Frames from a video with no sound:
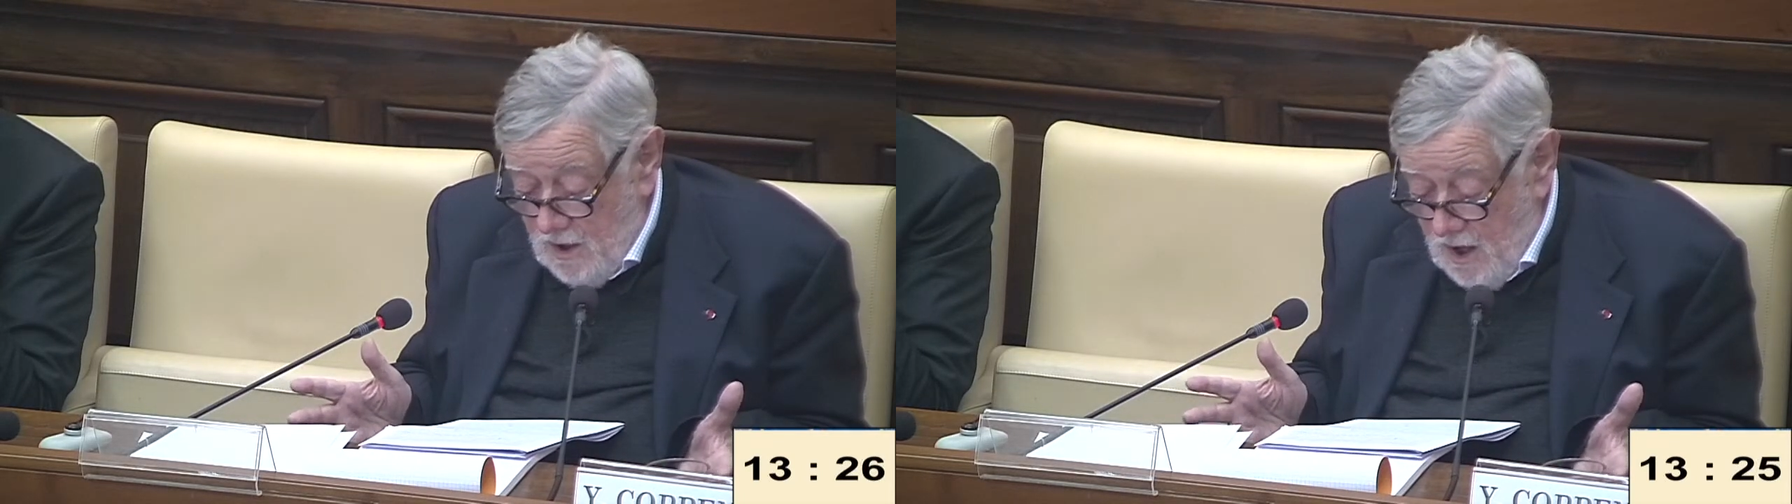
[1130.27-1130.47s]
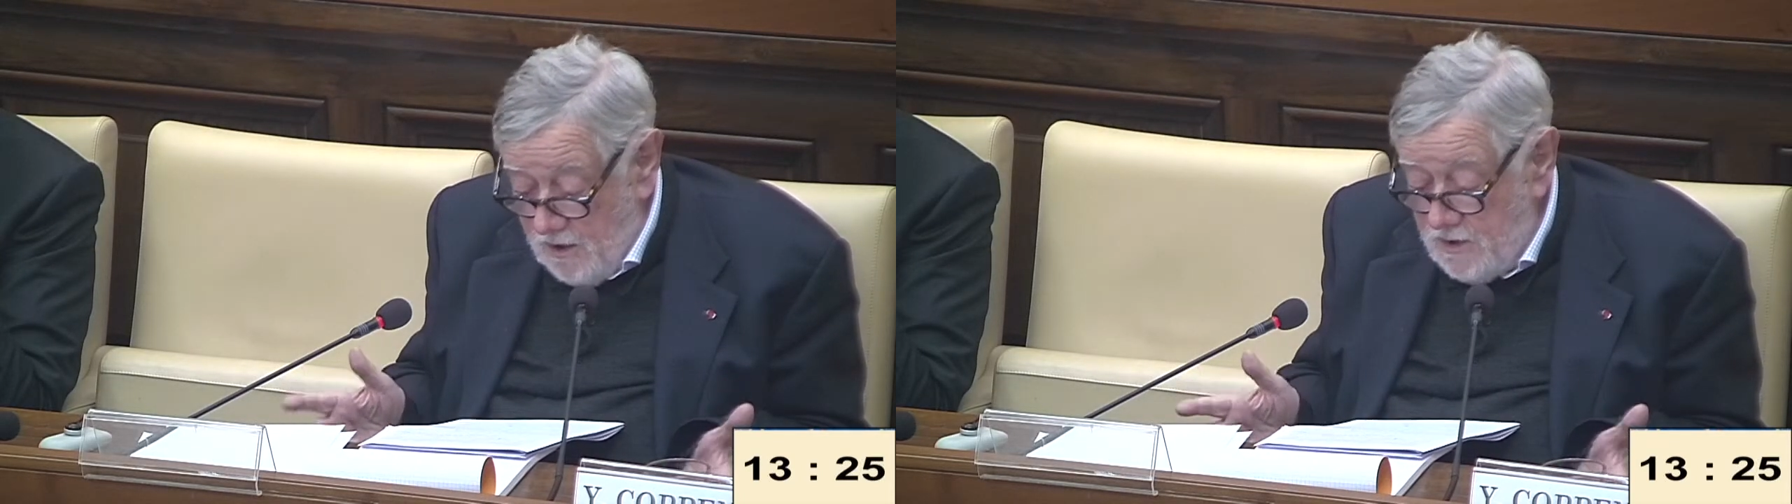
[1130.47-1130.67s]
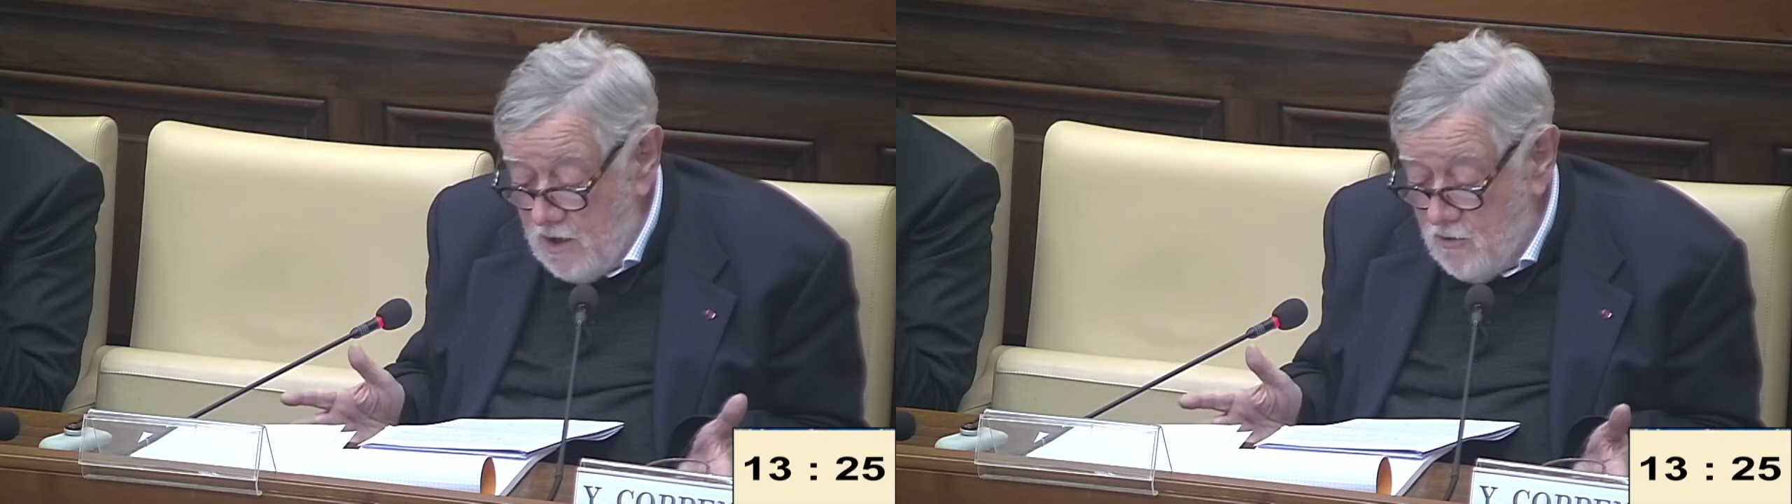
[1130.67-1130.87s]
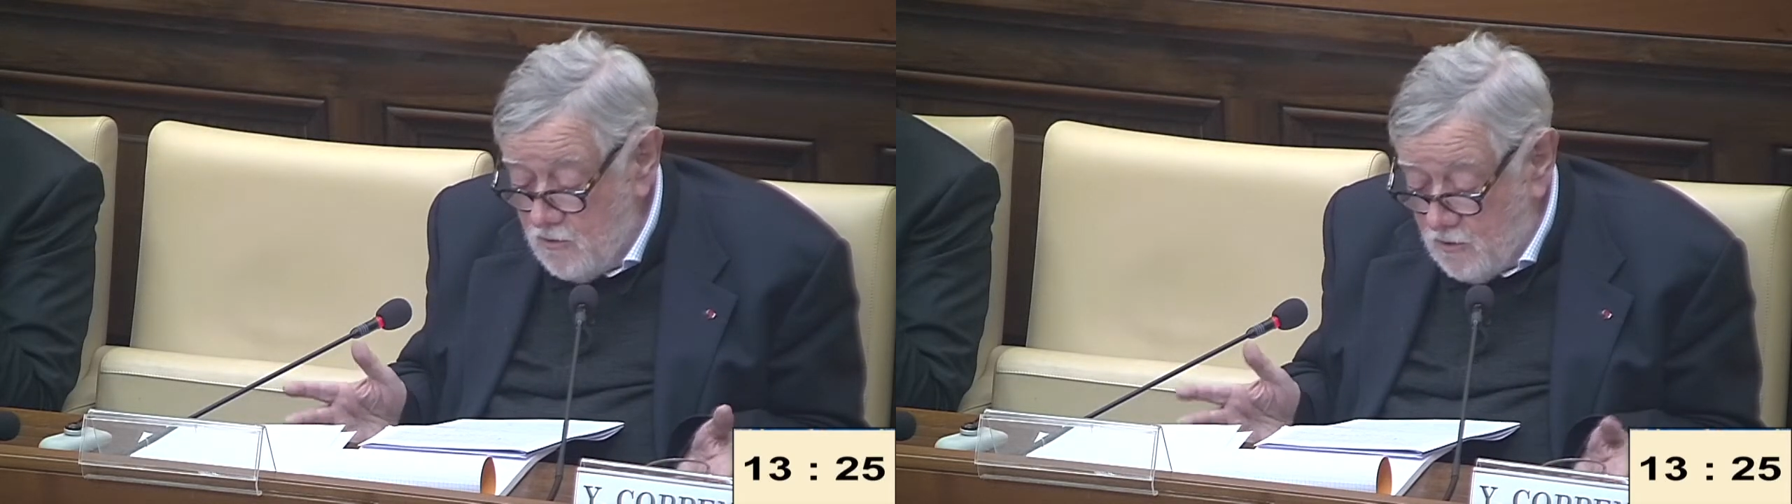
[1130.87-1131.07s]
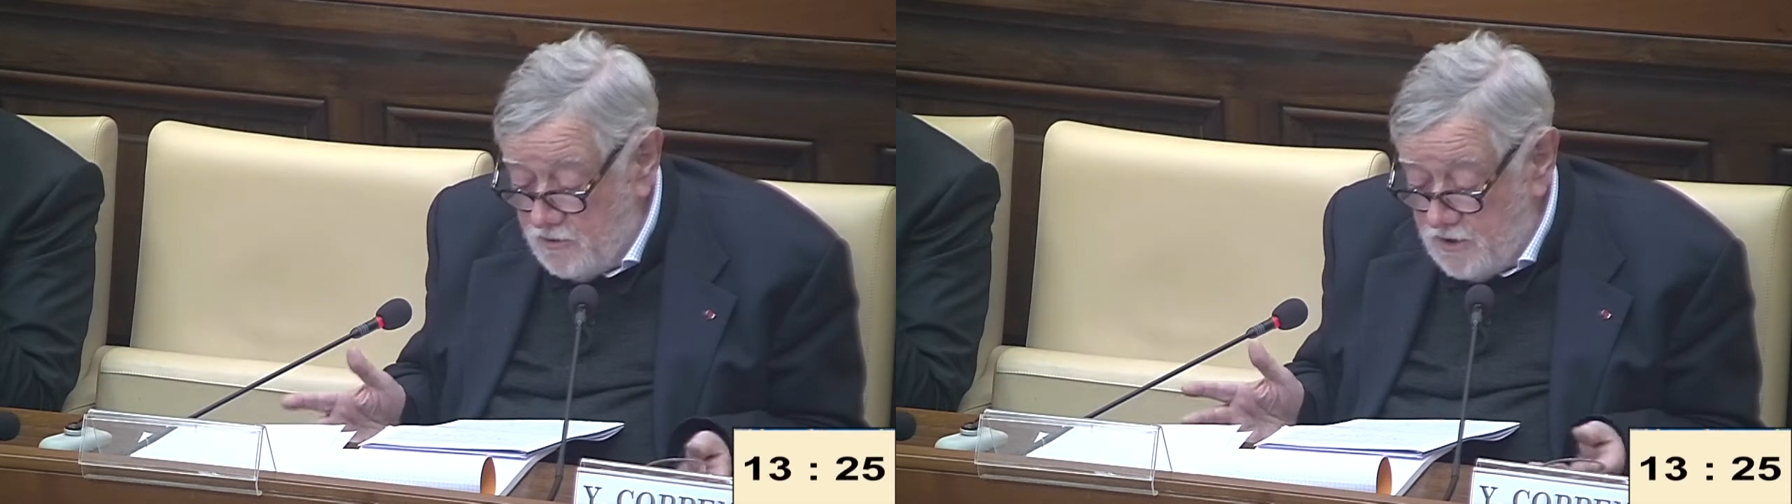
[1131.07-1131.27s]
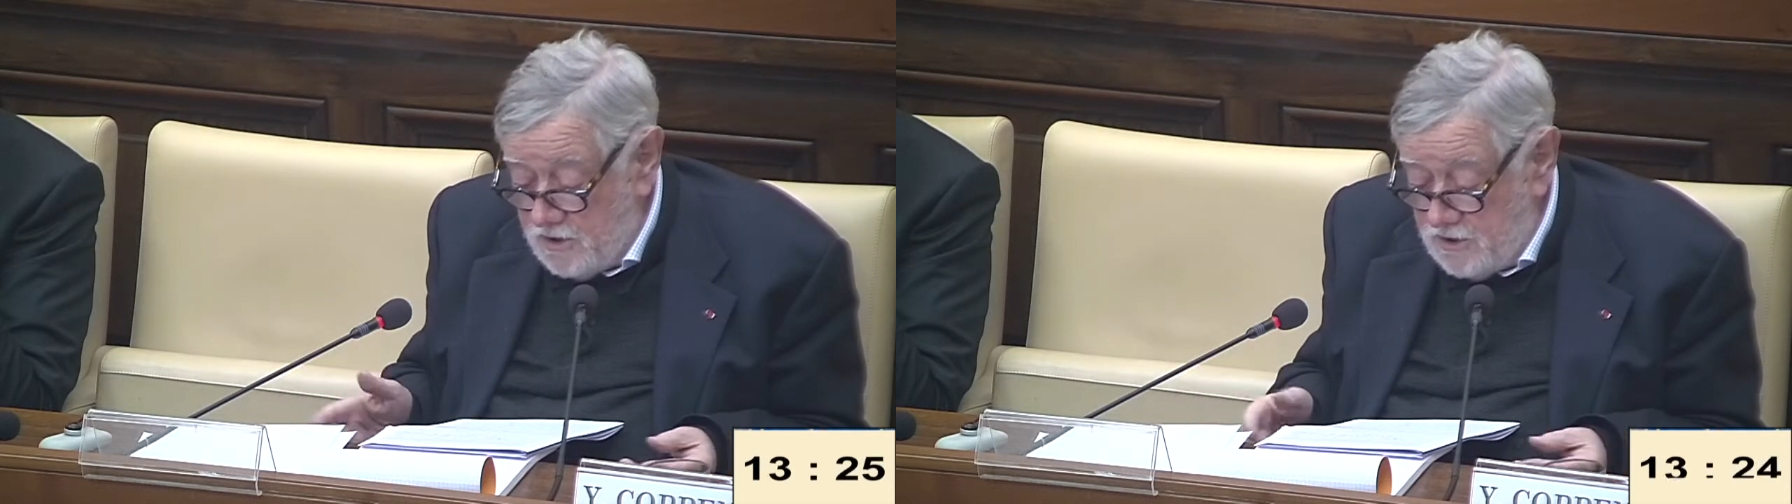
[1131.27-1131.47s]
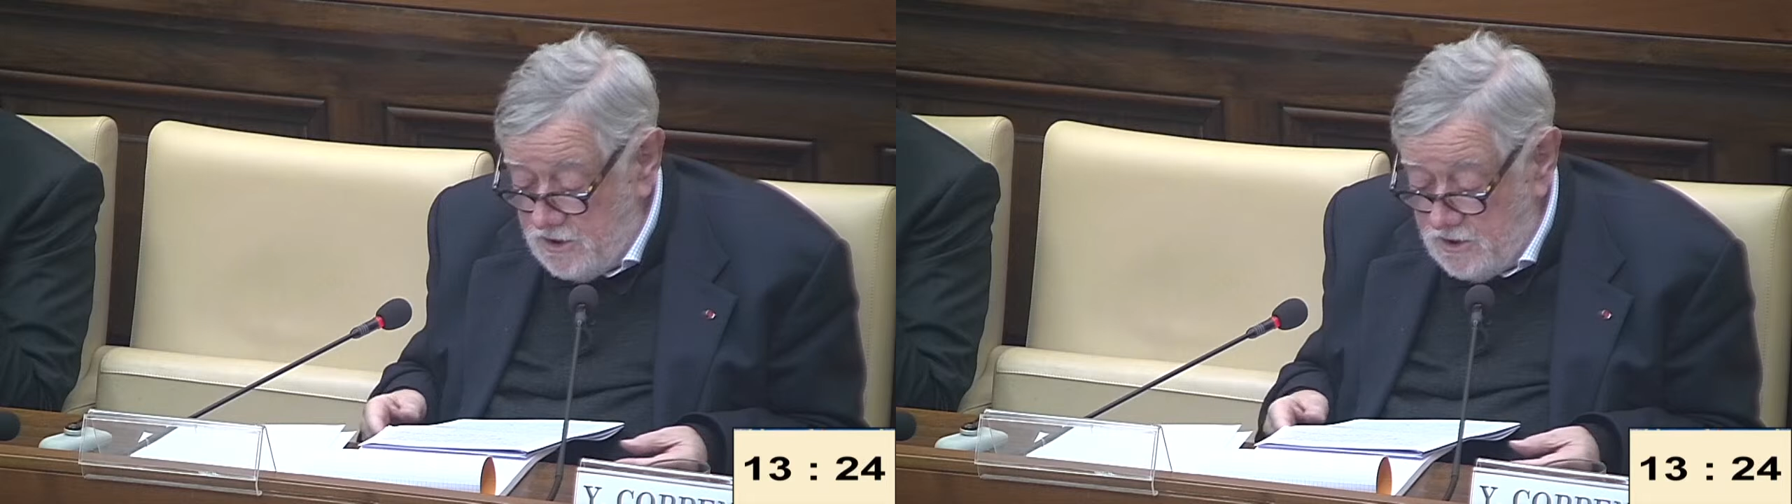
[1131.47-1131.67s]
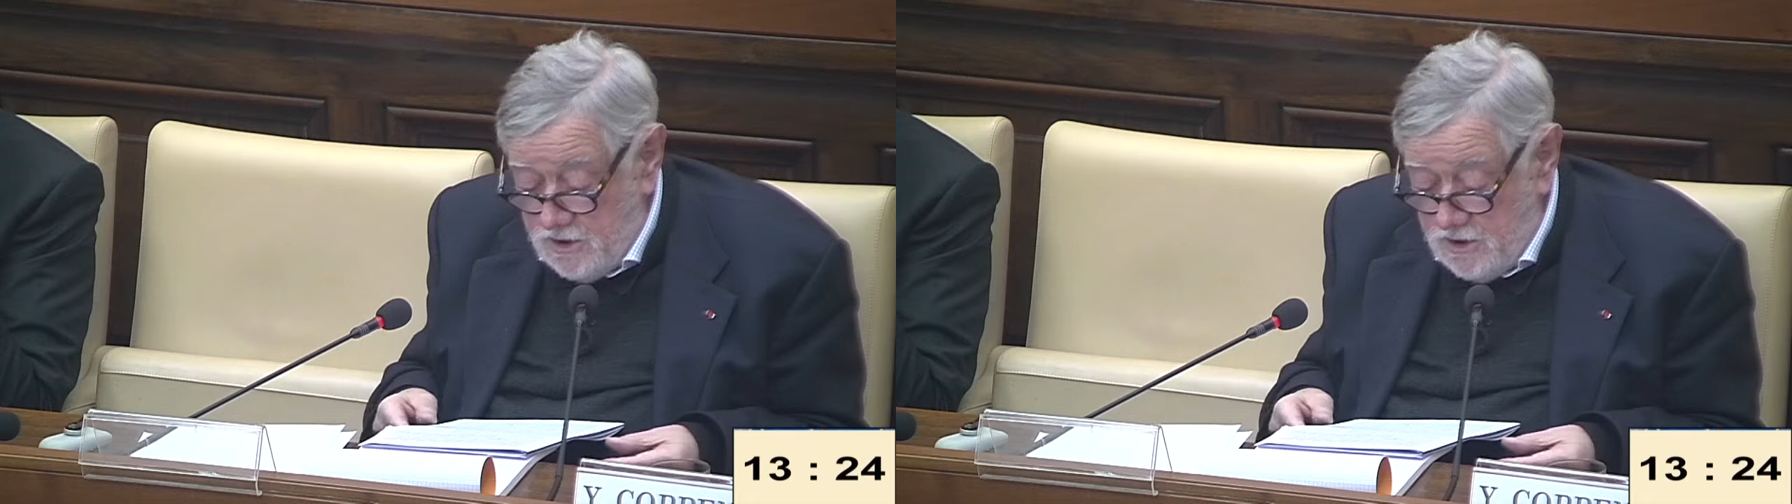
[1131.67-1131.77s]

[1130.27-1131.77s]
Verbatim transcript: are now conducted